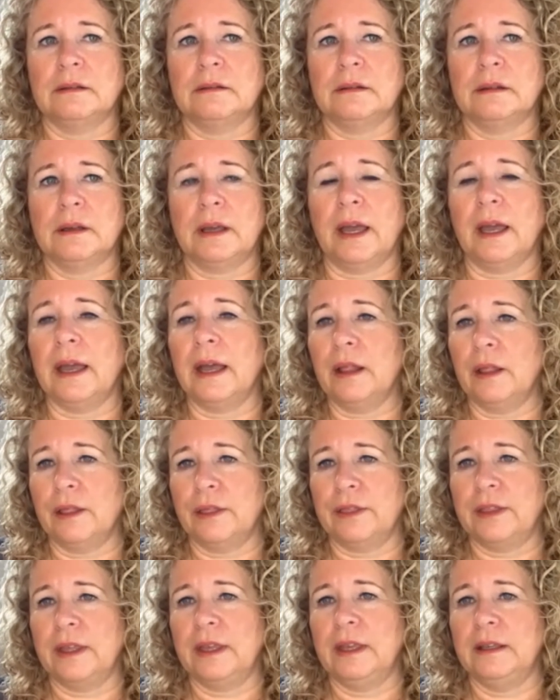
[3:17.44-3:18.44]

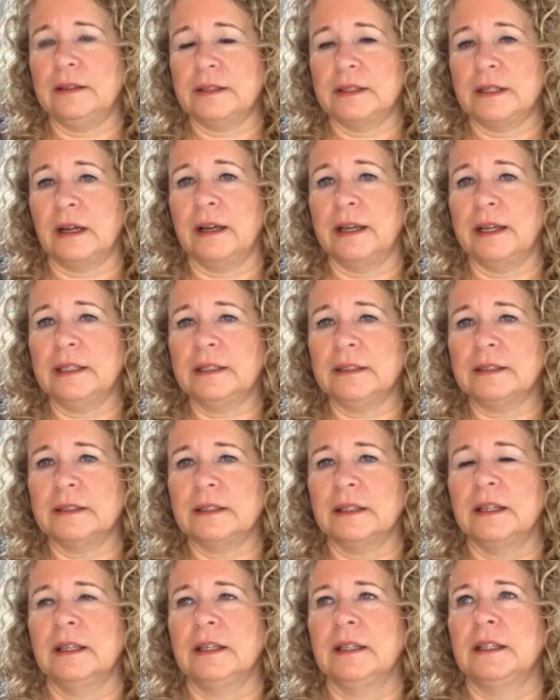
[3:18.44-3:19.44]
healthy diet.
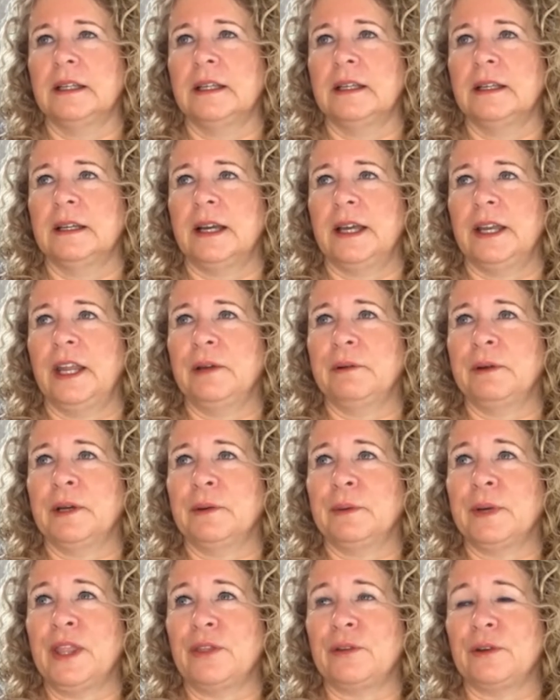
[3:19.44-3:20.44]
I know when
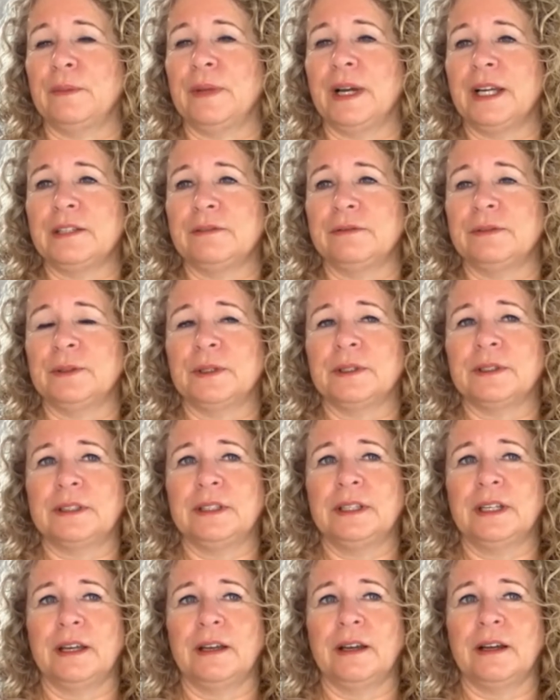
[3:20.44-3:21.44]
I went through my divorce,
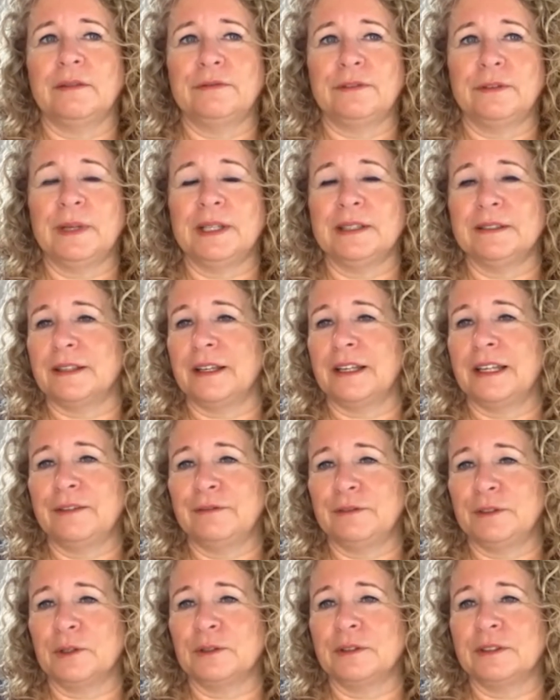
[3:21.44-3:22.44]
you know, for months I
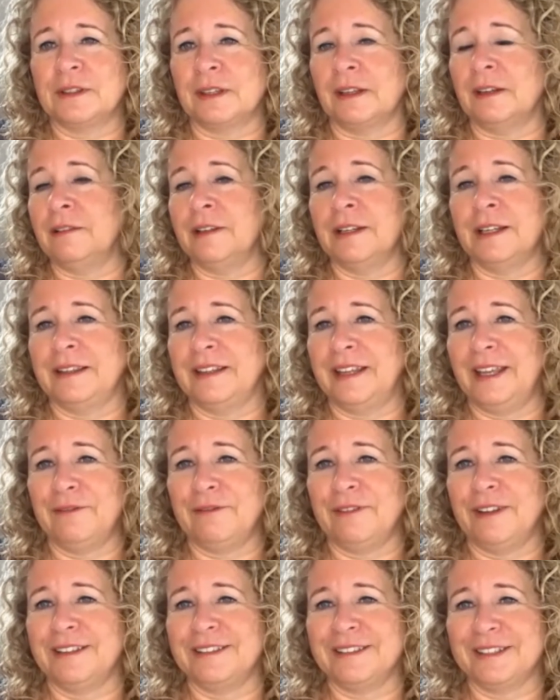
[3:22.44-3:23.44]
lived on cereal in the
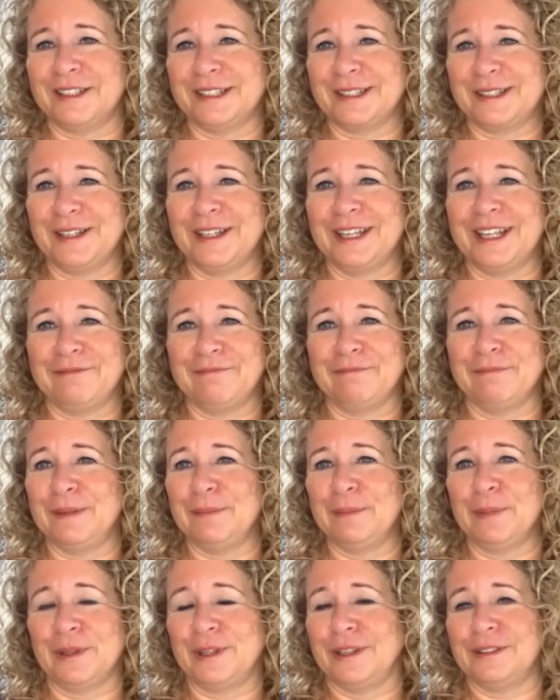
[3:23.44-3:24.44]
evenings. I just couldn't even
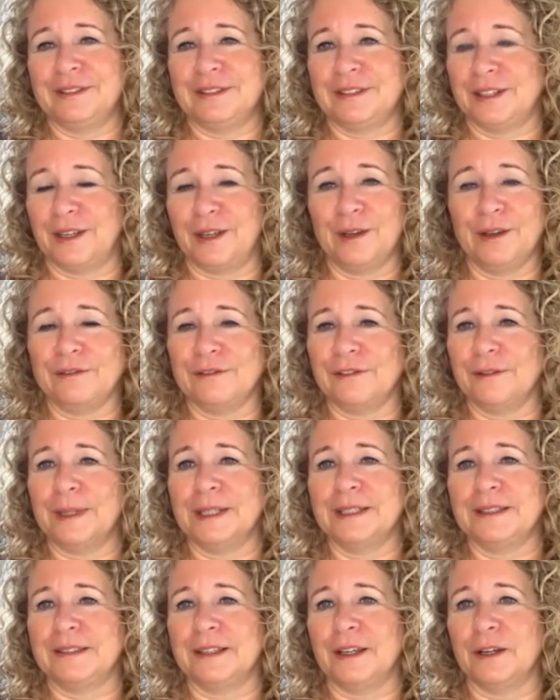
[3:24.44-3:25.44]
be bothered to cook for
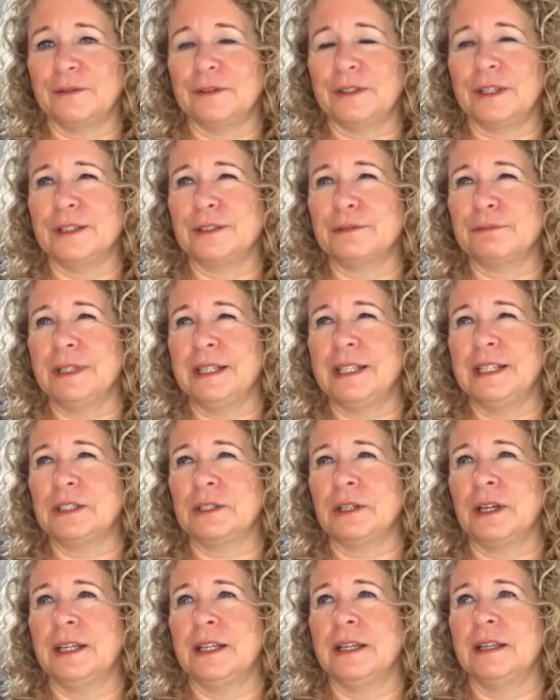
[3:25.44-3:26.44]
myself. So it's really
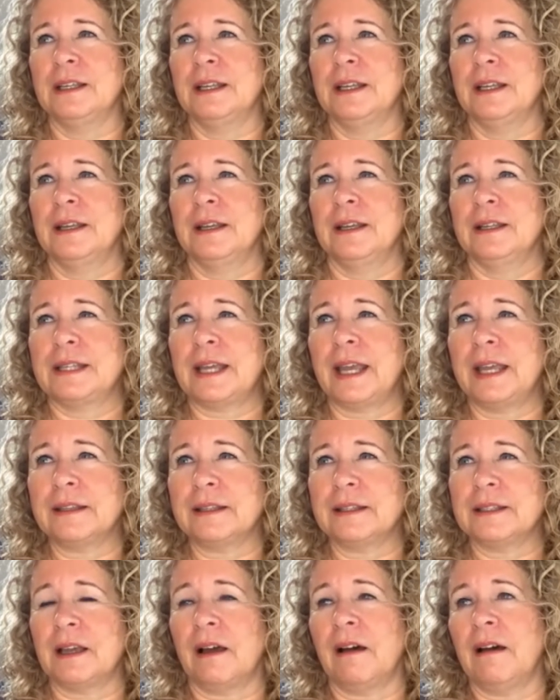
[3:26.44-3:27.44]
trying to take
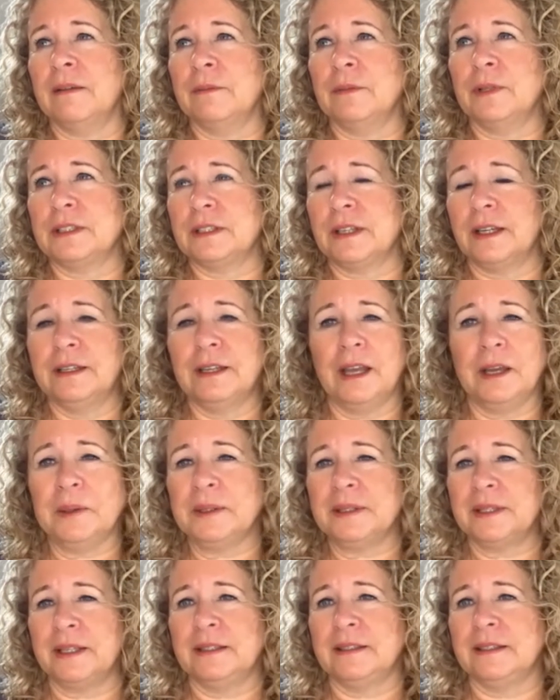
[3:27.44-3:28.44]
the time, which I know
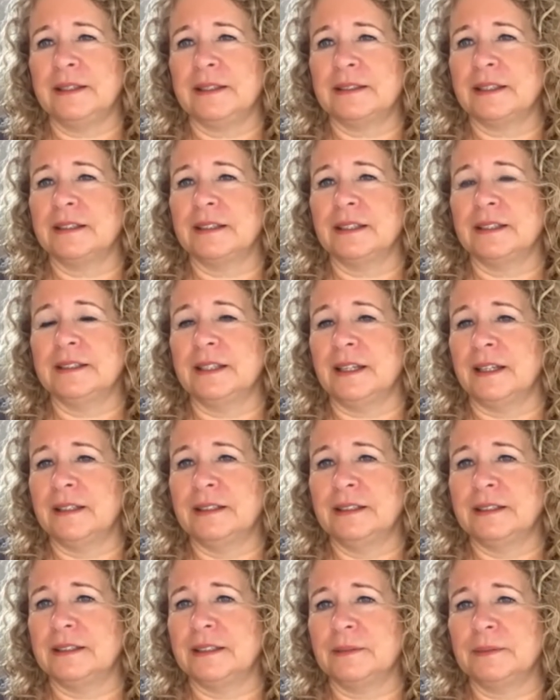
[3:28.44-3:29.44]
is easier said than
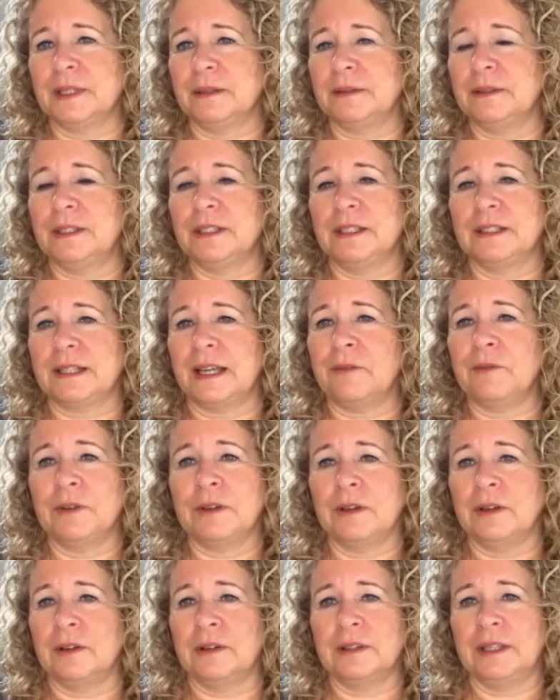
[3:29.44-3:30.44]
done. It's sometimes you just
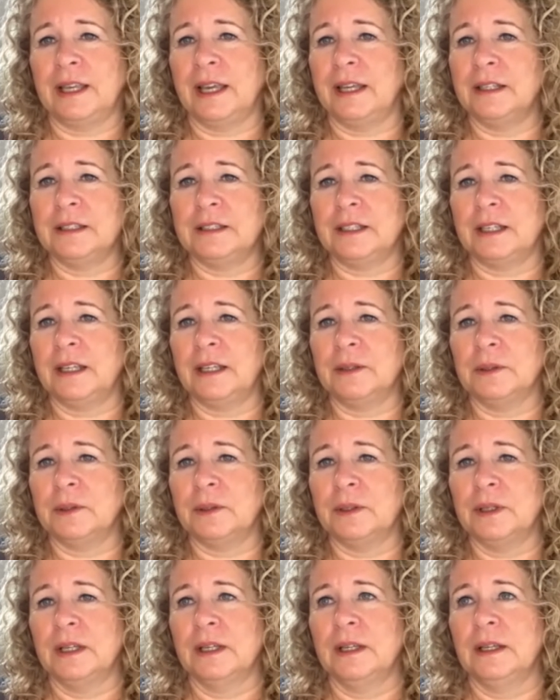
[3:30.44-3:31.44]
haven't got the energy,
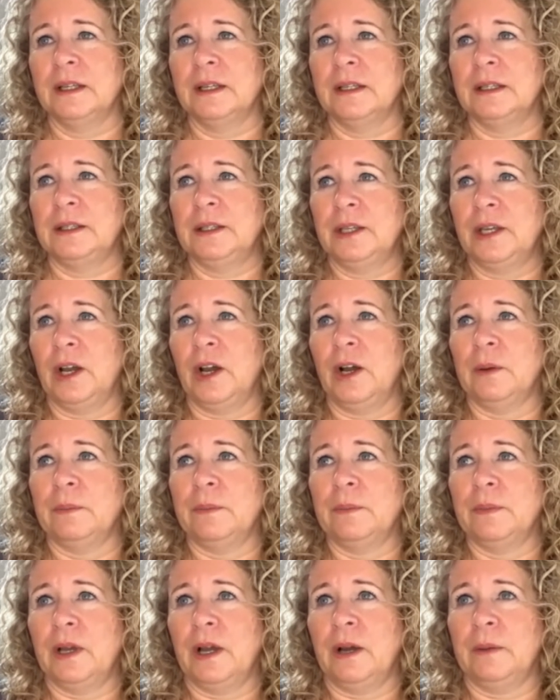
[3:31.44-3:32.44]
or you can't
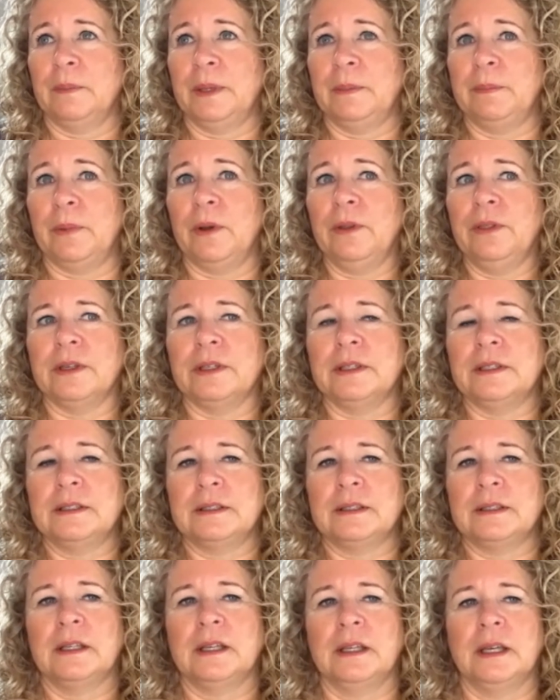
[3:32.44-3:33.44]
be bothered.
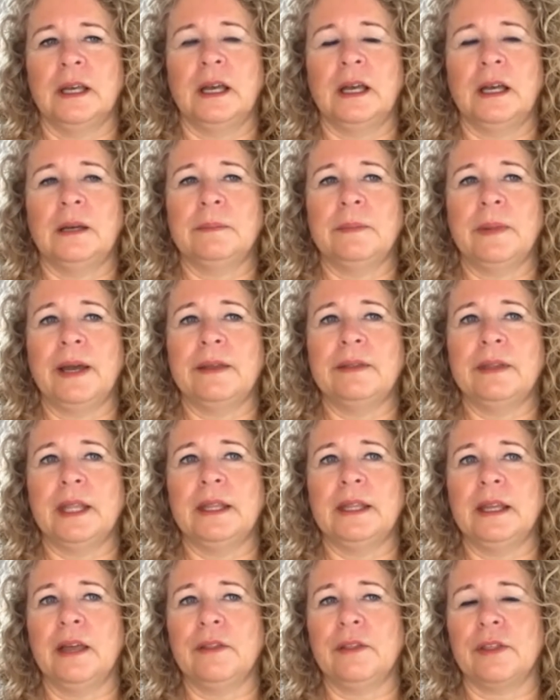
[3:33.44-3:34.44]
And
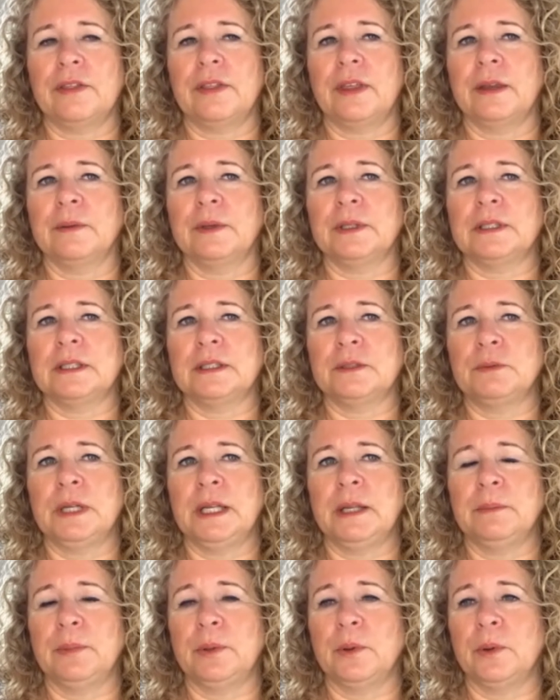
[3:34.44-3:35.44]
then the other thing, which is
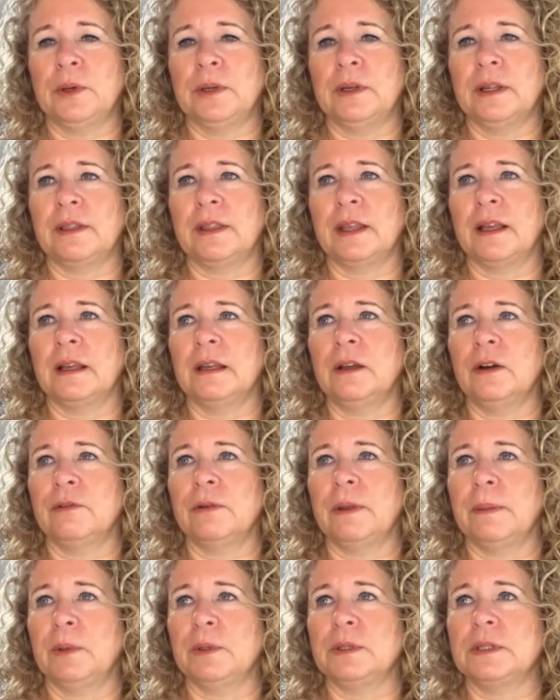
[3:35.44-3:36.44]
really important, I think a lot of
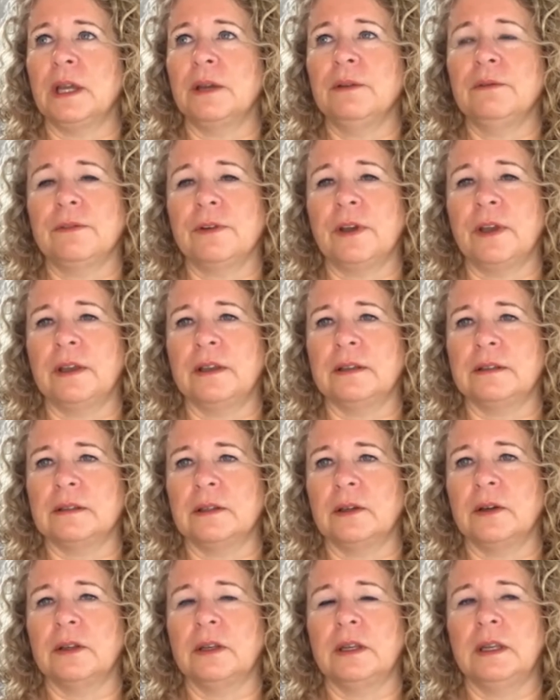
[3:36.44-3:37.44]
people don't focus
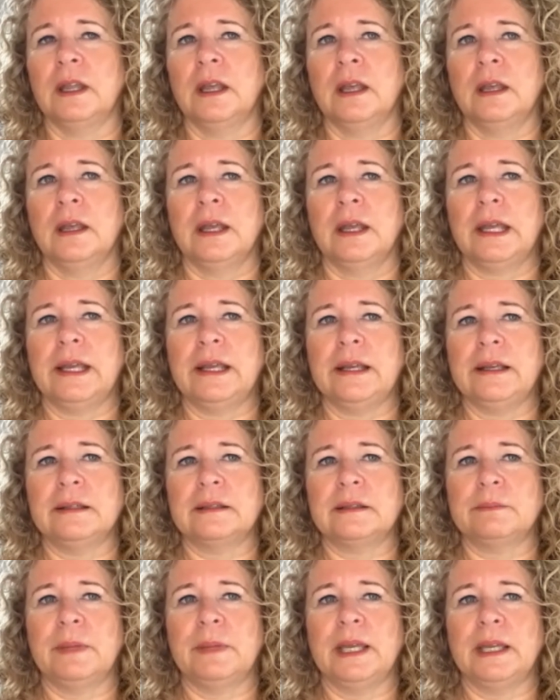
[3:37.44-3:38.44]
on,
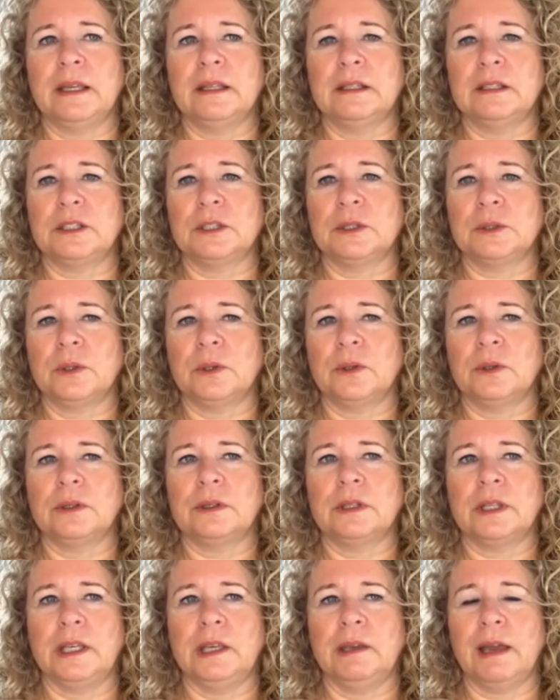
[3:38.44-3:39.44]
is making sure
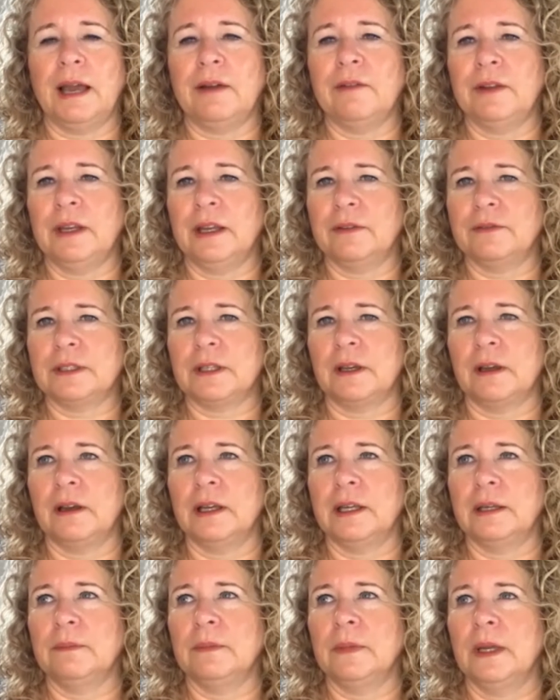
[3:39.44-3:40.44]
that you have enough
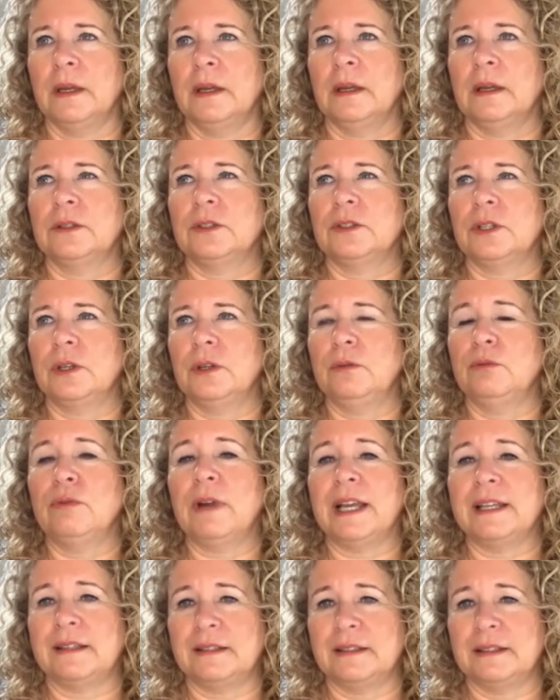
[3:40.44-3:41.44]
time to
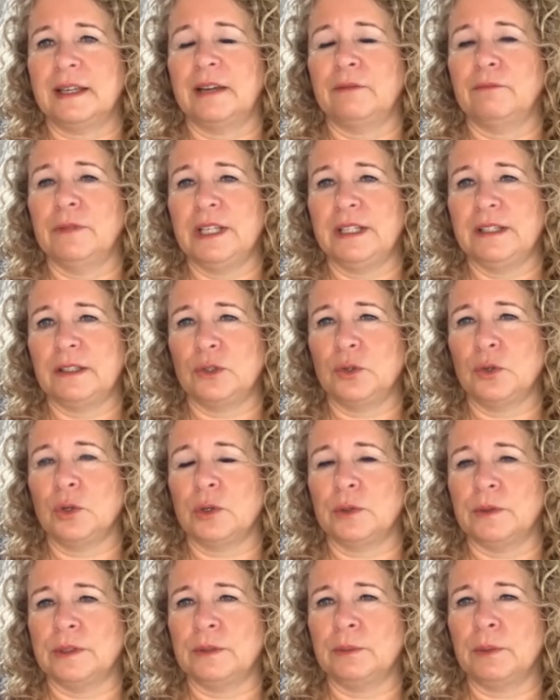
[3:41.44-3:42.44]
rest and
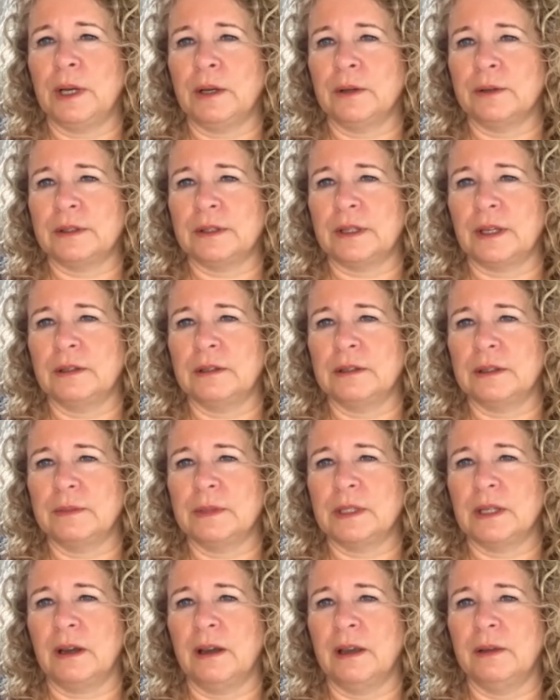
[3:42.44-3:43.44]
restore as well. So
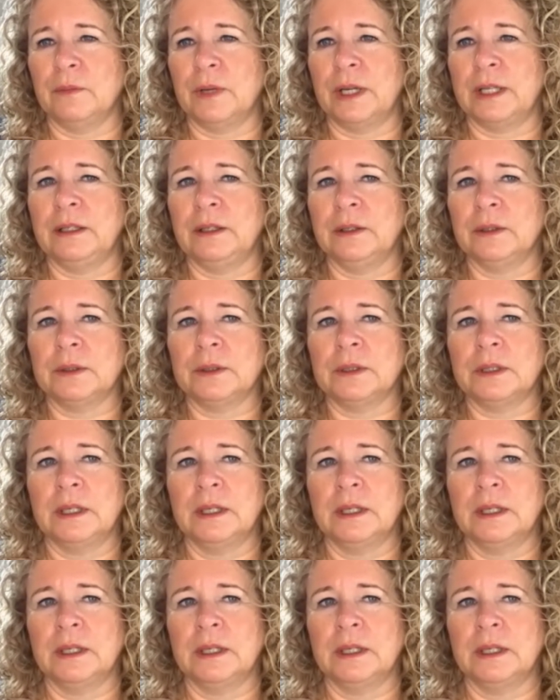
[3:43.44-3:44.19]
some time when you're,